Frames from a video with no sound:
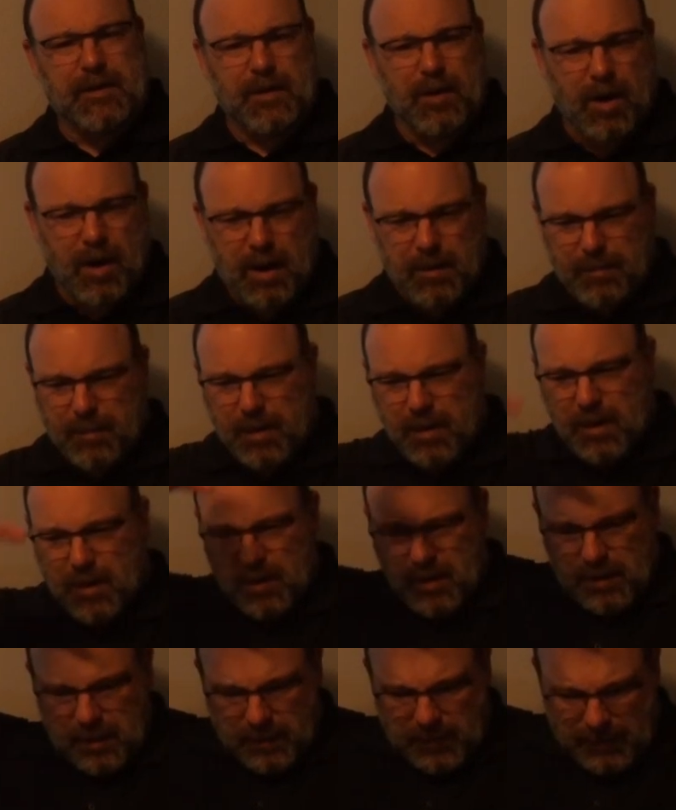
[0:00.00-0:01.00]
top.
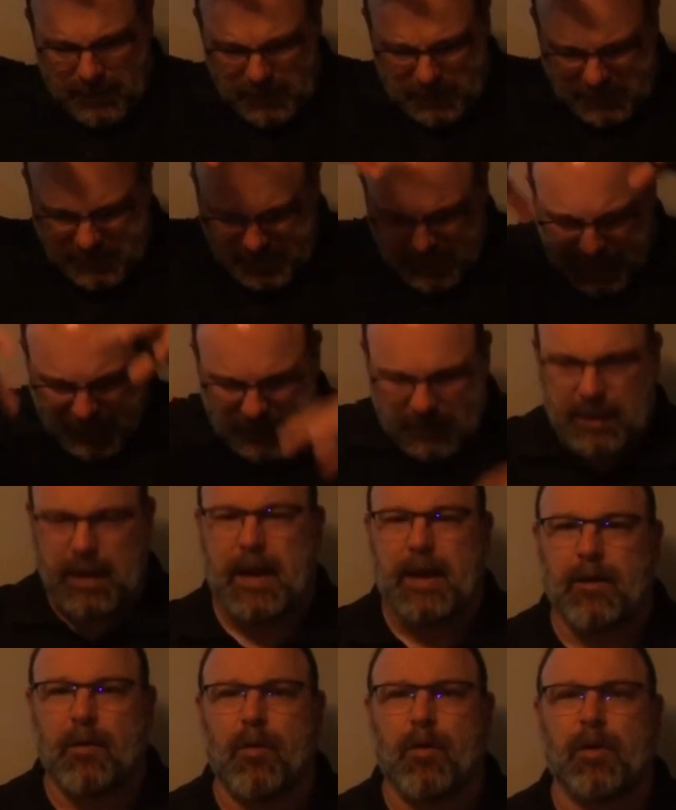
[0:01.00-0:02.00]
The state
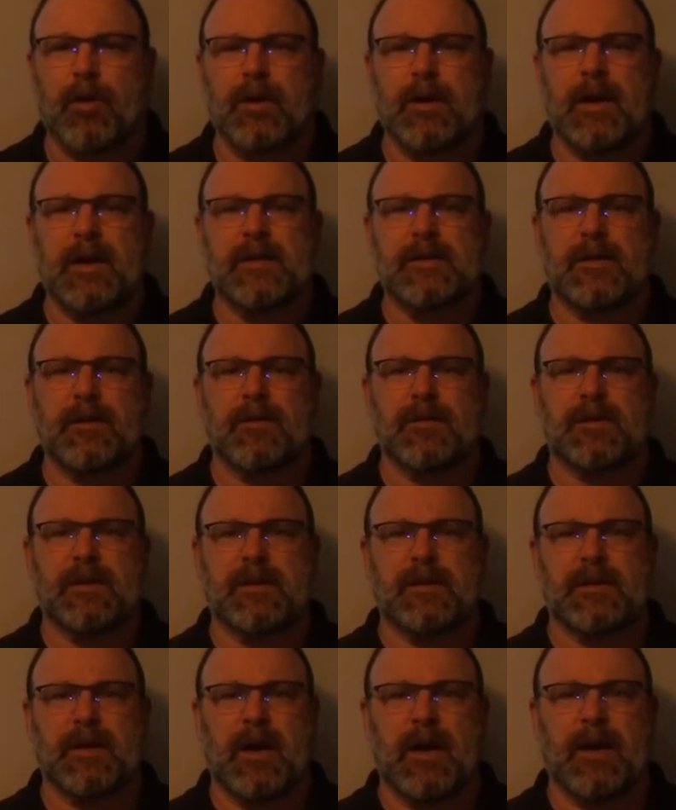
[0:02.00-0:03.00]
had organized their
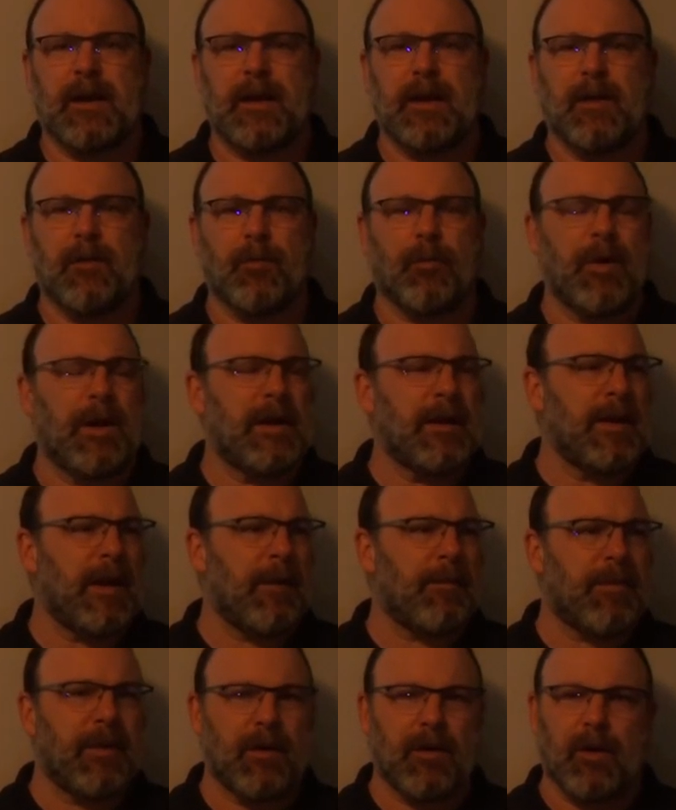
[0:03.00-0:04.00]
society and written
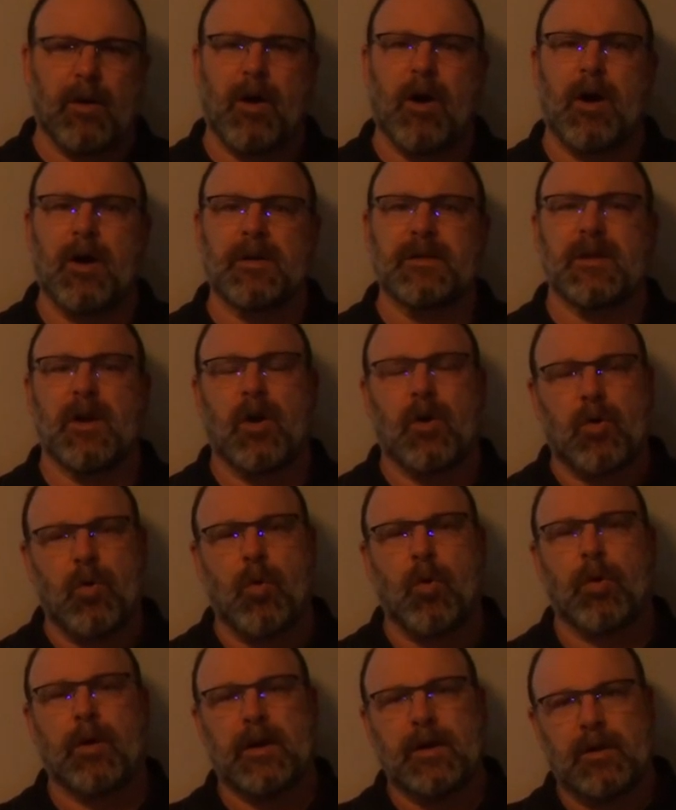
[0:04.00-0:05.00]
up their laws
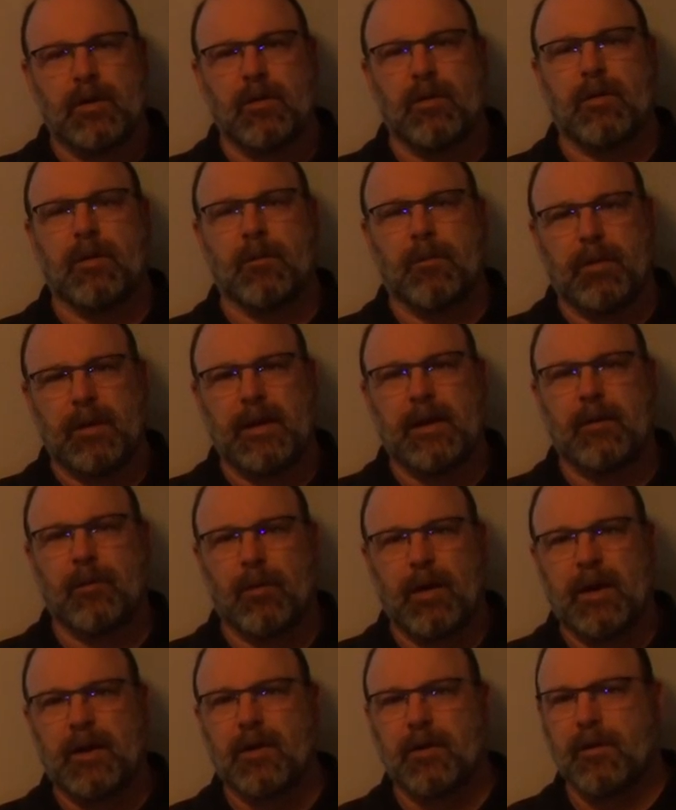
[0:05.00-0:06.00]
according to complete
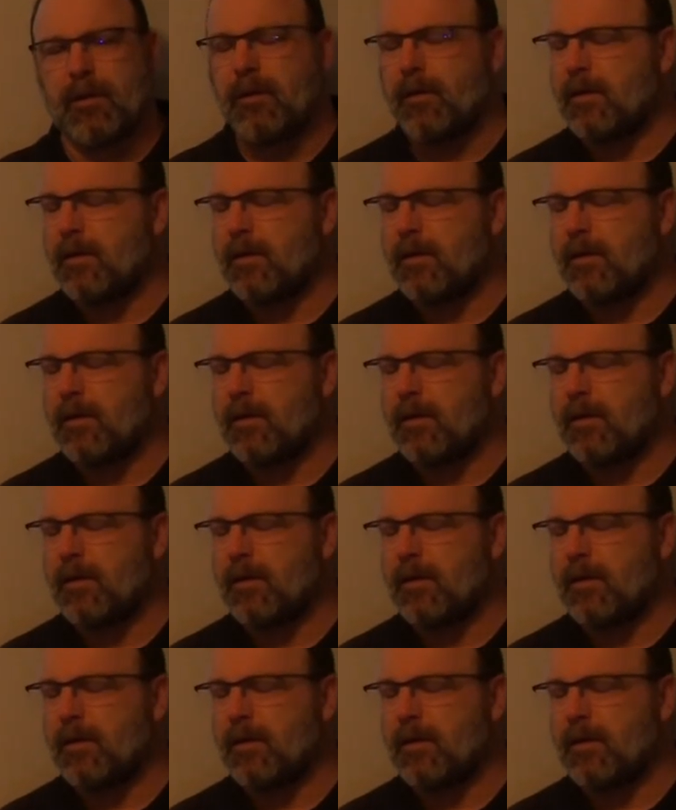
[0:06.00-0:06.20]
racial